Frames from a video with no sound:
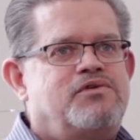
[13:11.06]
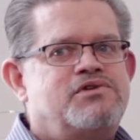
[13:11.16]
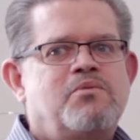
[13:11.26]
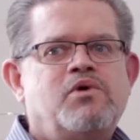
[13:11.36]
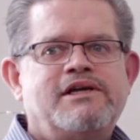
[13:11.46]
For
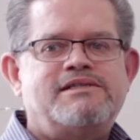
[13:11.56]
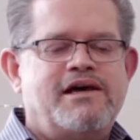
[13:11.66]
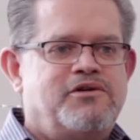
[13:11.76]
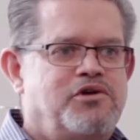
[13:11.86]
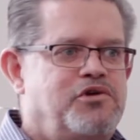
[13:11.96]
someone to
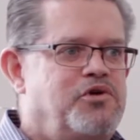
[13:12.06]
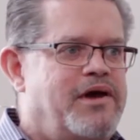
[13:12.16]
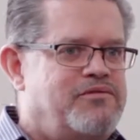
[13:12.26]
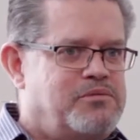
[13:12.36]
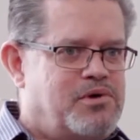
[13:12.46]
tell you you
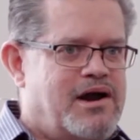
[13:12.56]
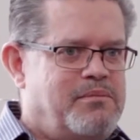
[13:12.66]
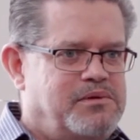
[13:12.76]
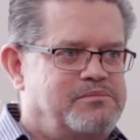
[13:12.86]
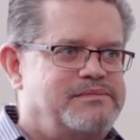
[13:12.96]
have a
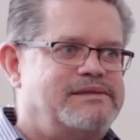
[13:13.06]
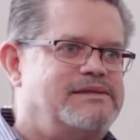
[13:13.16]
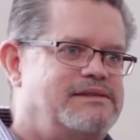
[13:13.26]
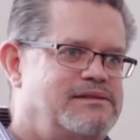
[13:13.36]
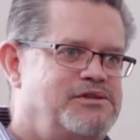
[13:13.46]
problem,
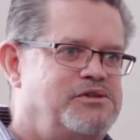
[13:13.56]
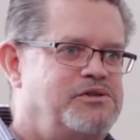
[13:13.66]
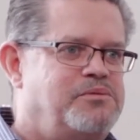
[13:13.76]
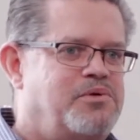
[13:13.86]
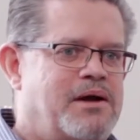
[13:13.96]

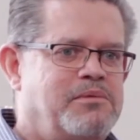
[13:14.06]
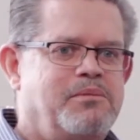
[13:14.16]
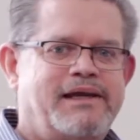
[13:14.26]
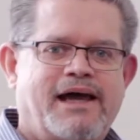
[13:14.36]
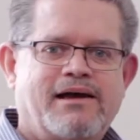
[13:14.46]
you're
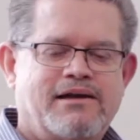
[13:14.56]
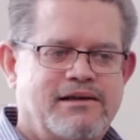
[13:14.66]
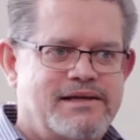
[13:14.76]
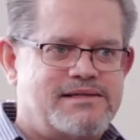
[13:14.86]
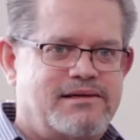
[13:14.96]
probably not
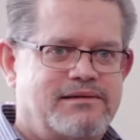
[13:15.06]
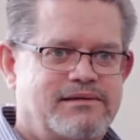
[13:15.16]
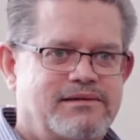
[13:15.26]
going to listen.